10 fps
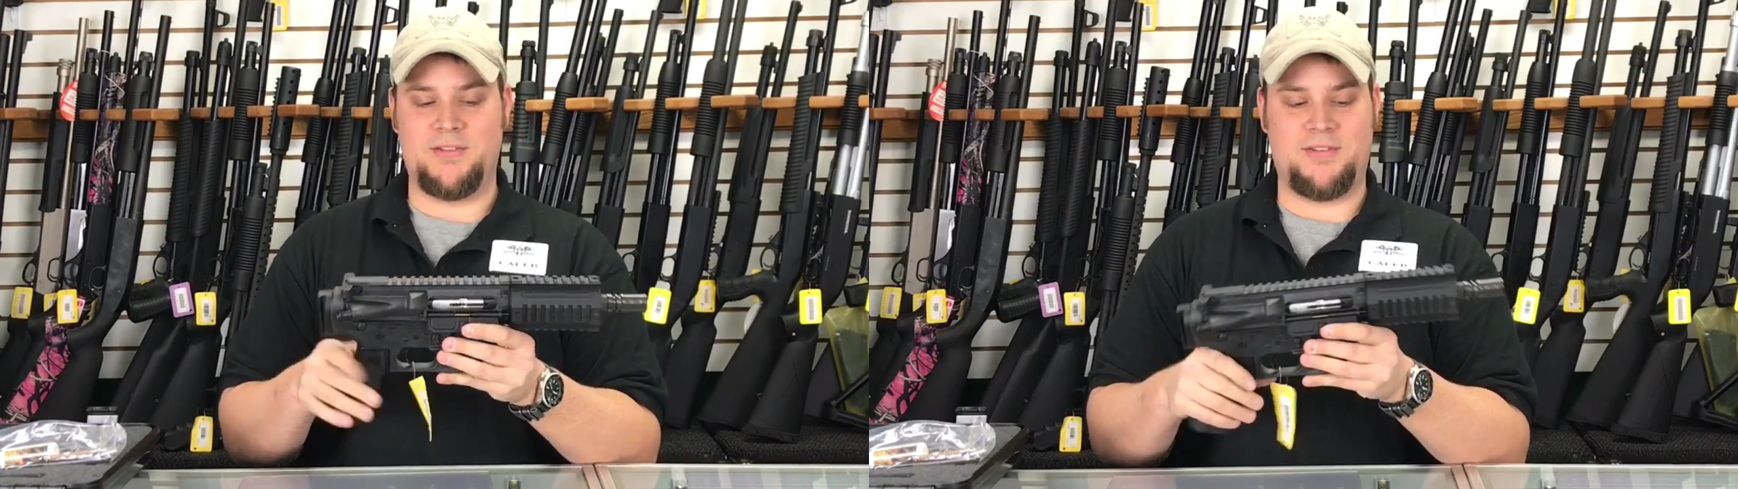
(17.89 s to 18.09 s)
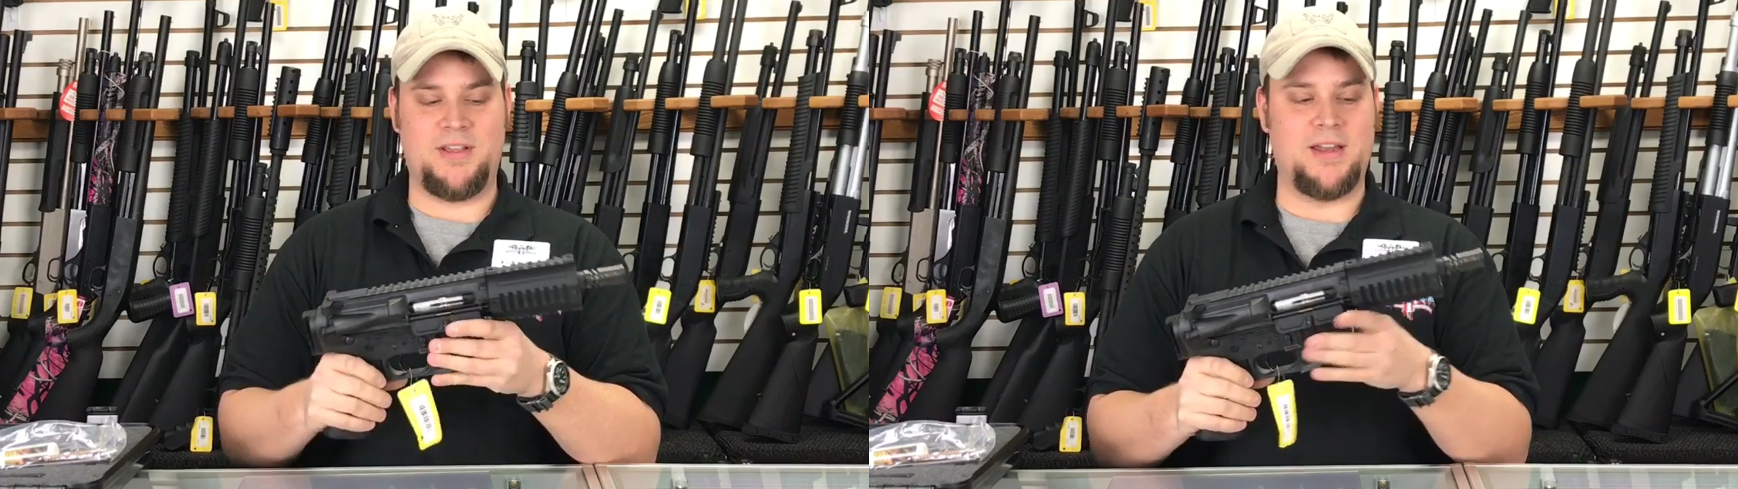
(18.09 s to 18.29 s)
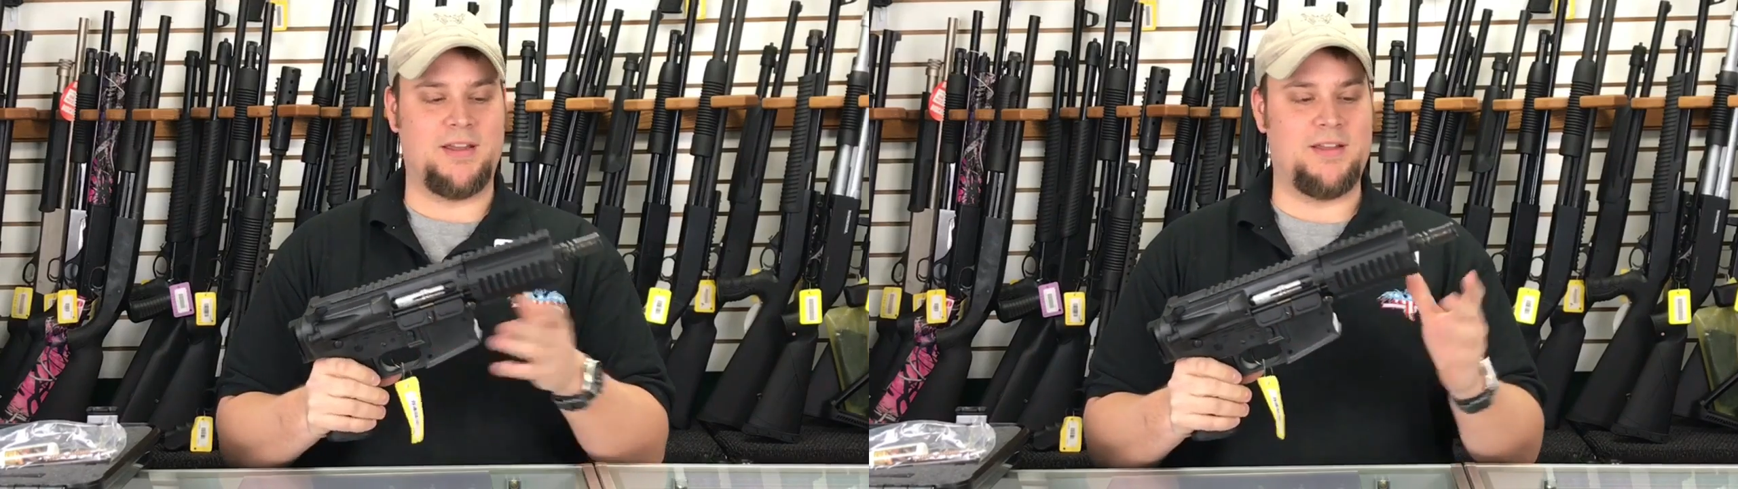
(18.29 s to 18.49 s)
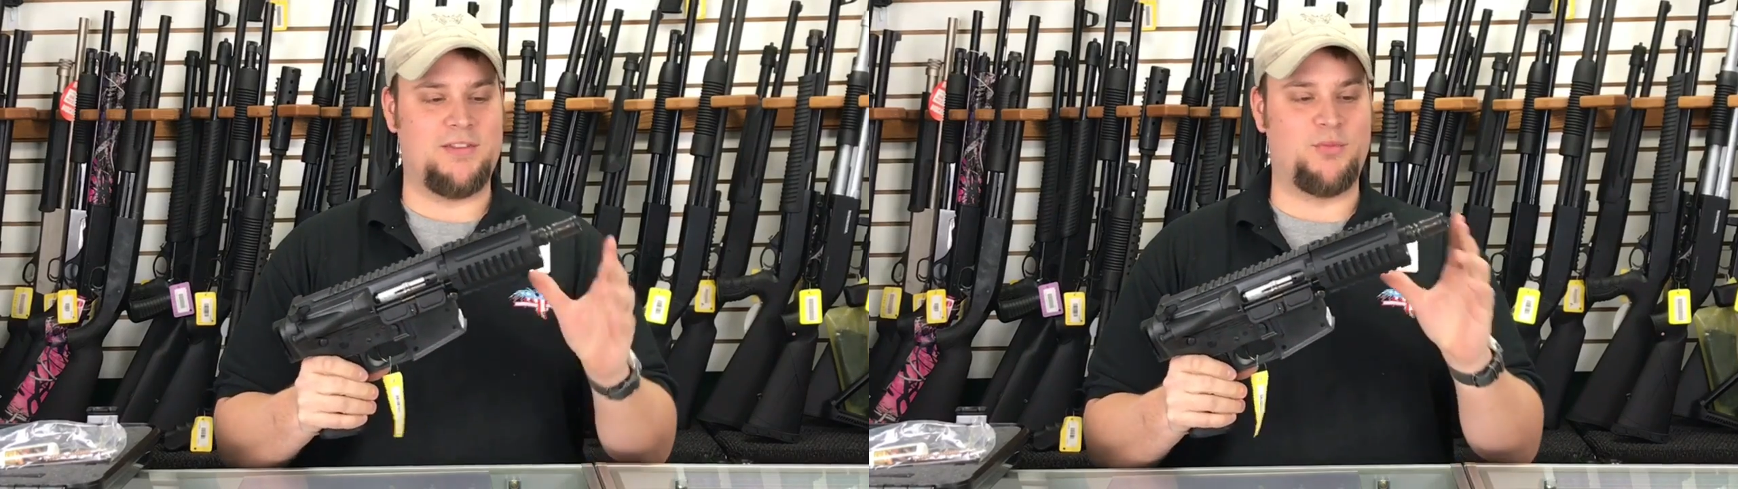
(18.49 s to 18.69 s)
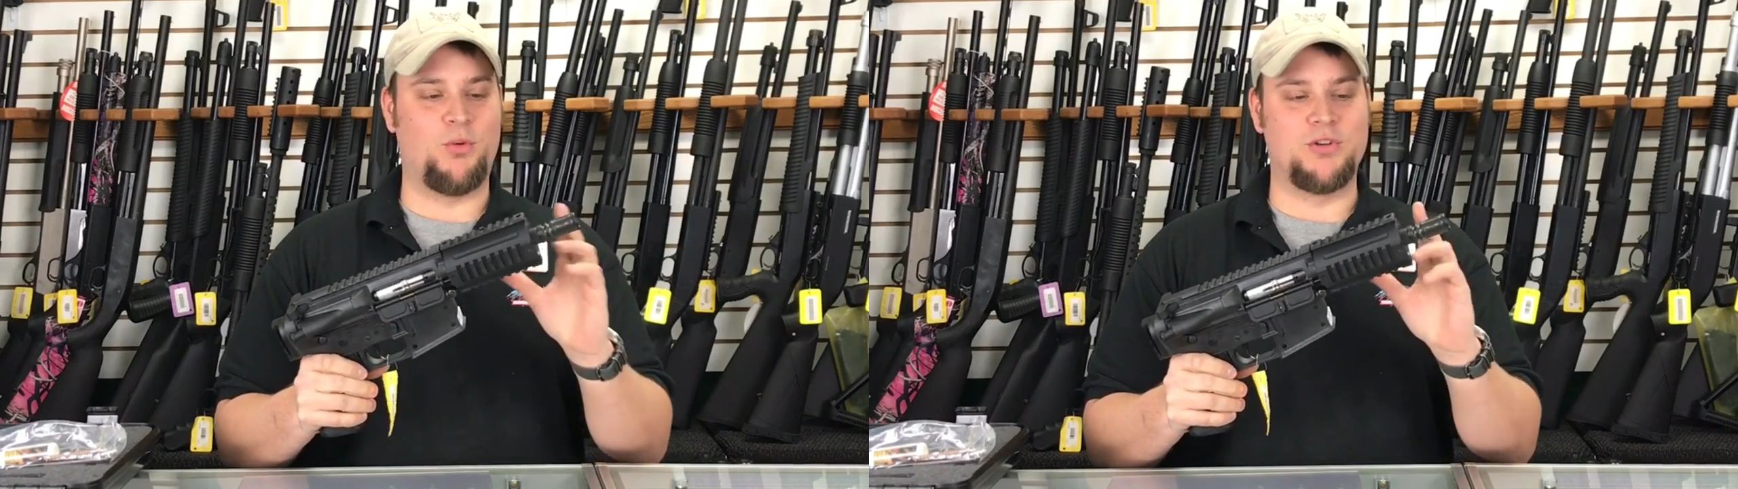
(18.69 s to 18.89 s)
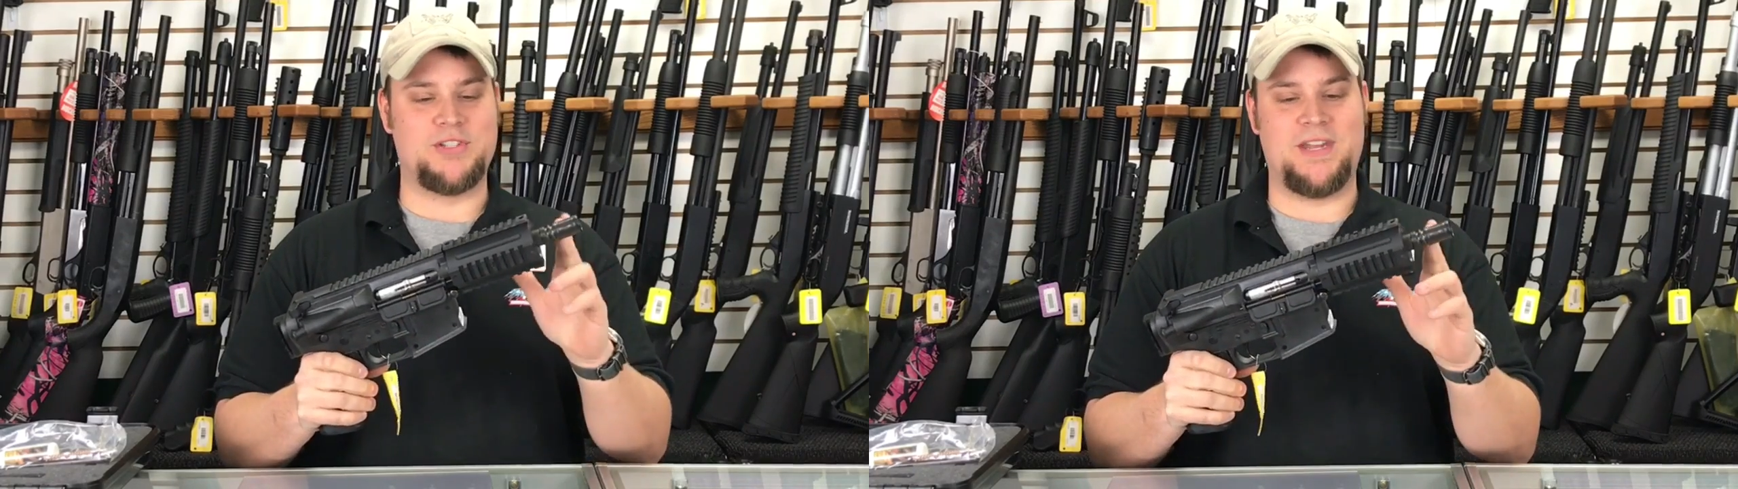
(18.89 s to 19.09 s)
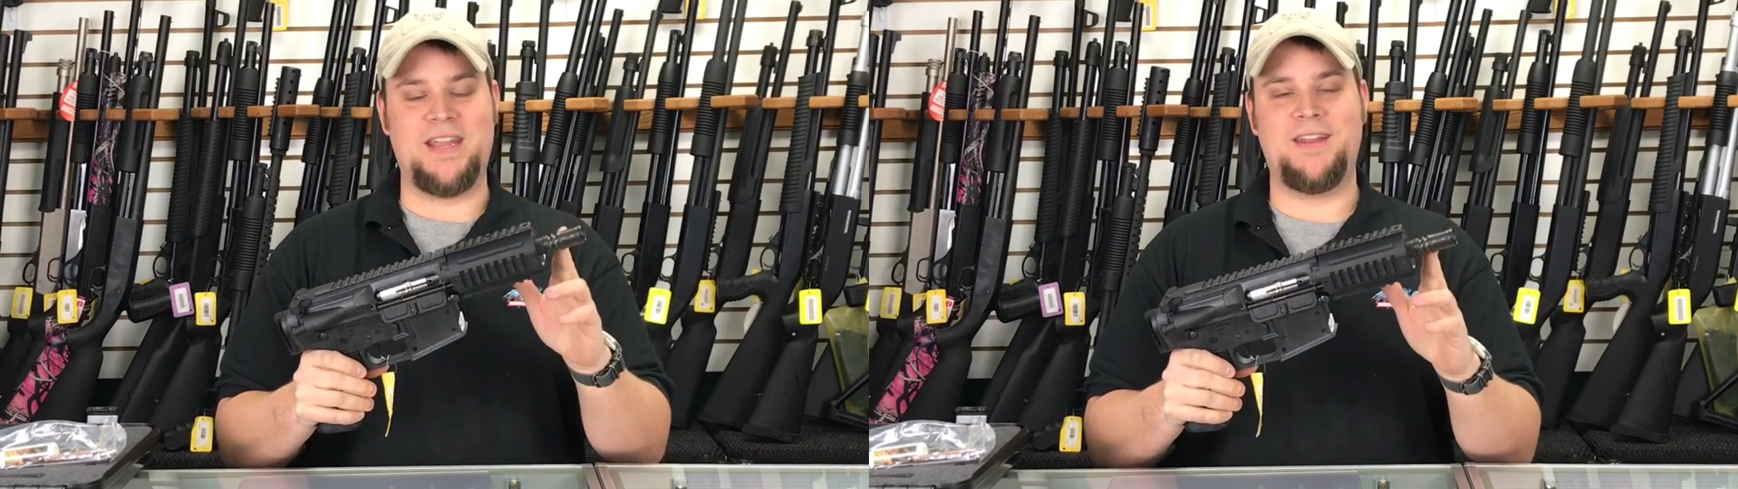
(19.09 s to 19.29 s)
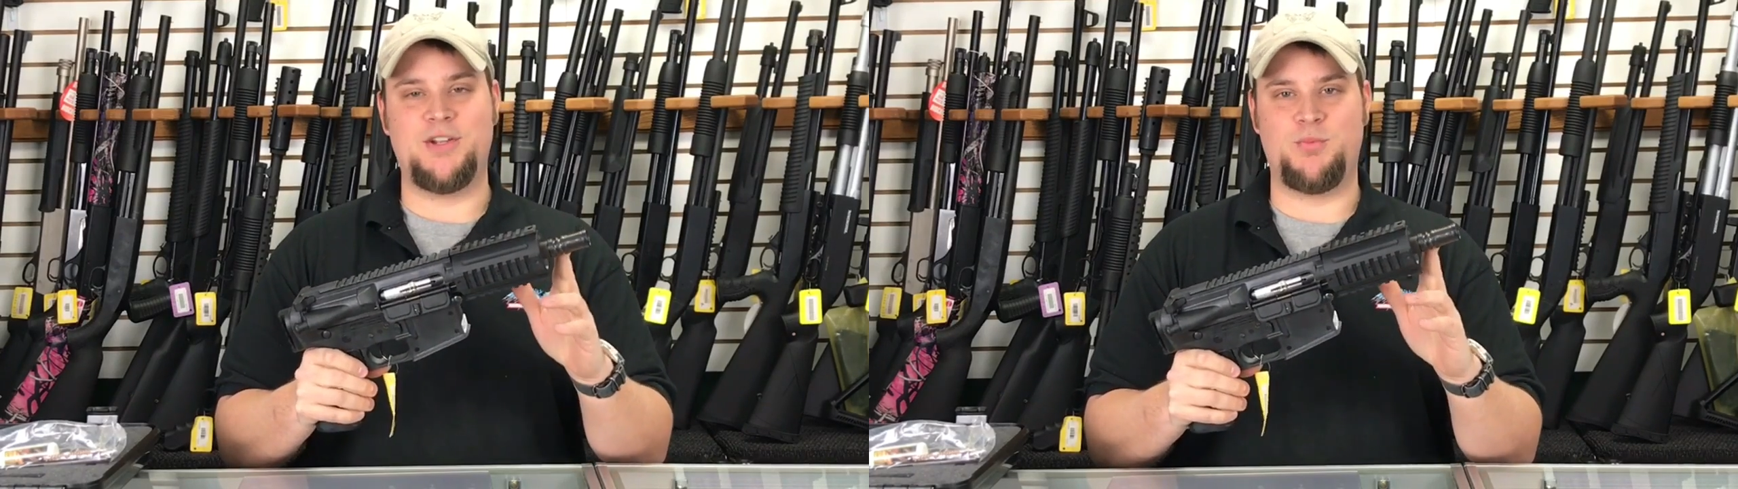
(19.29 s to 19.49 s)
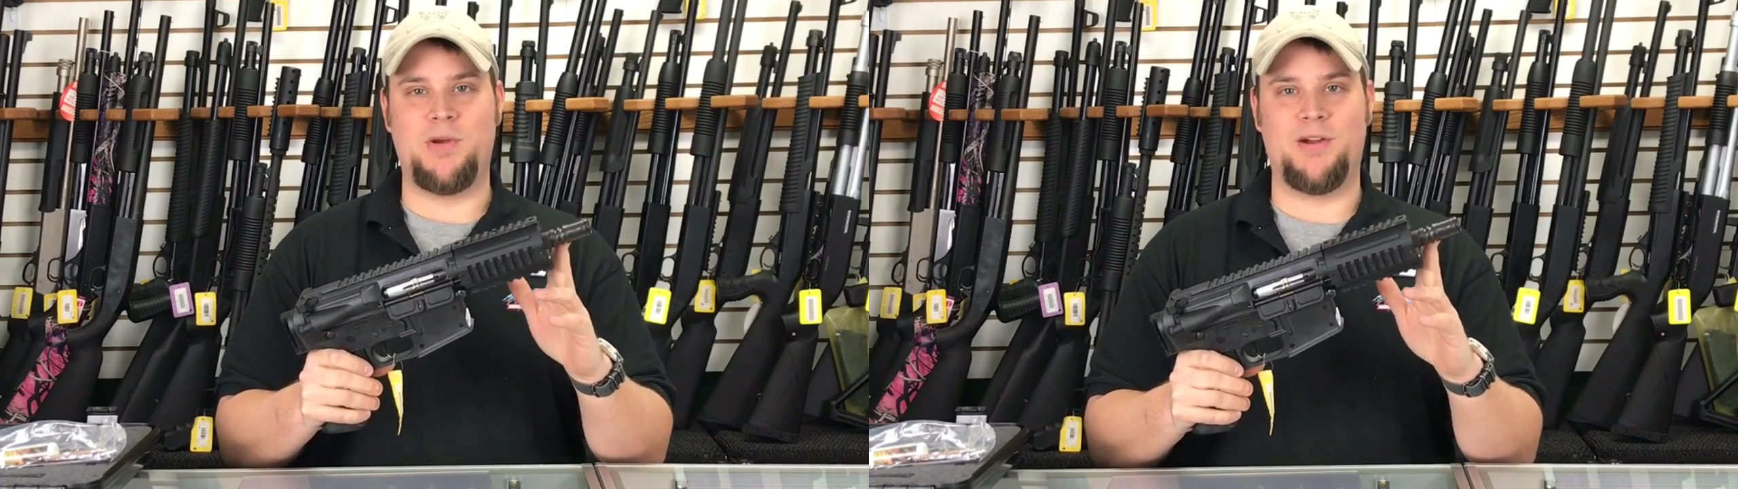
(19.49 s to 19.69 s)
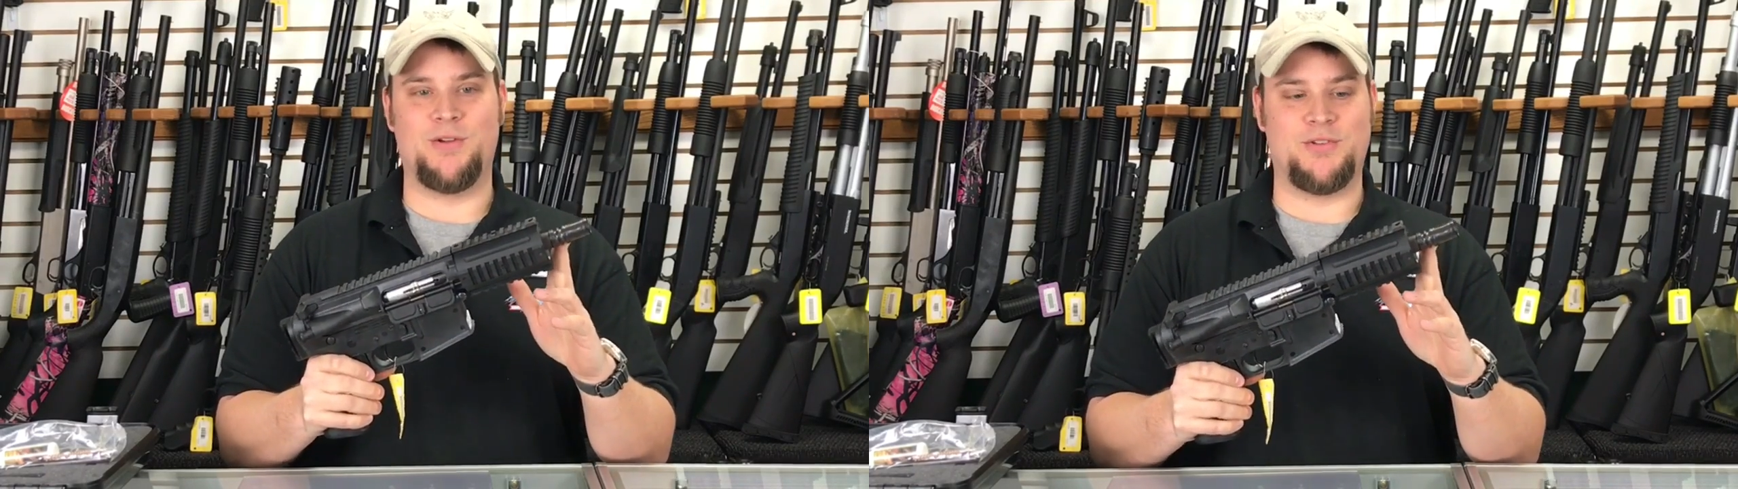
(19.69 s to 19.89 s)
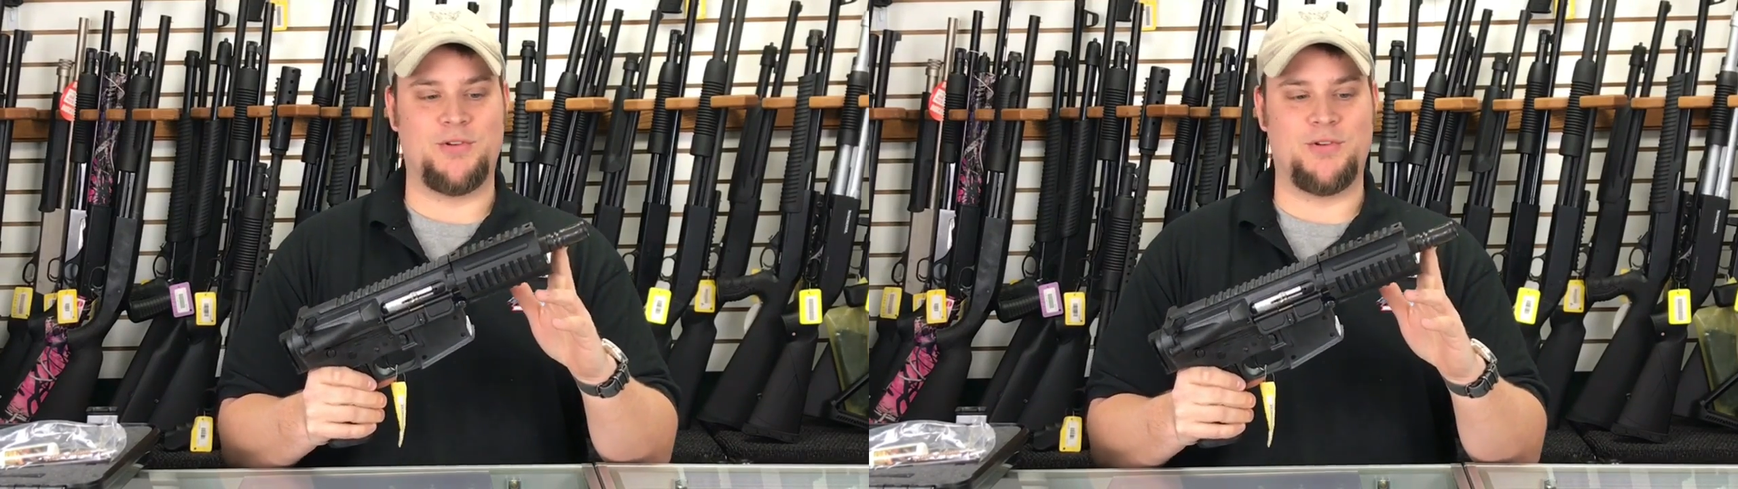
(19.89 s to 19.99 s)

it sports an 8-inch barrel,